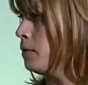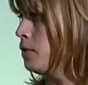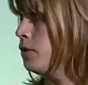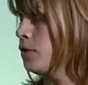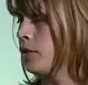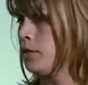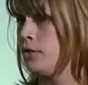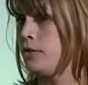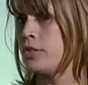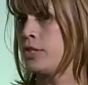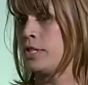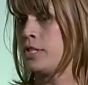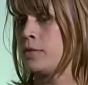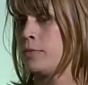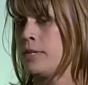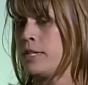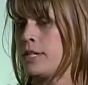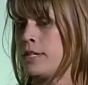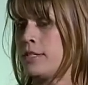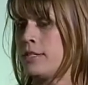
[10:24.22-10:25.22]
new solutions
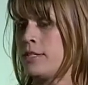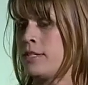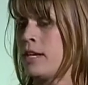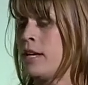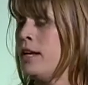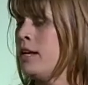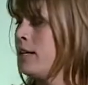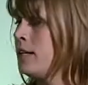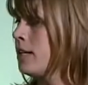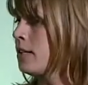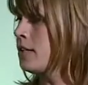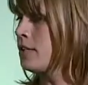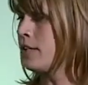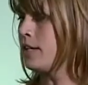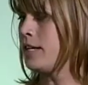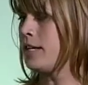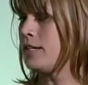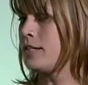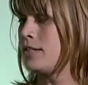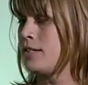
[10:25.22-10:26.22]
because
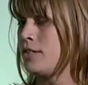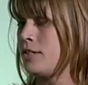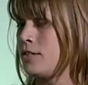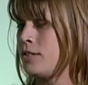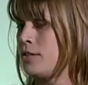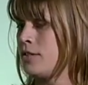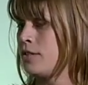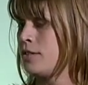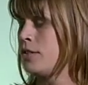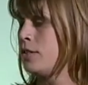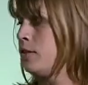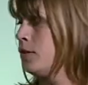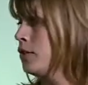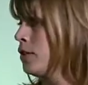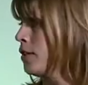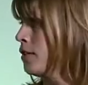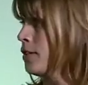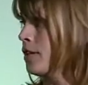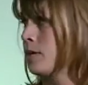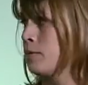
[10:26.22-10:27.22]
yesterday's
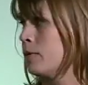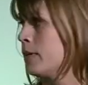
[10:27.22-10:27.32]
solutions aren't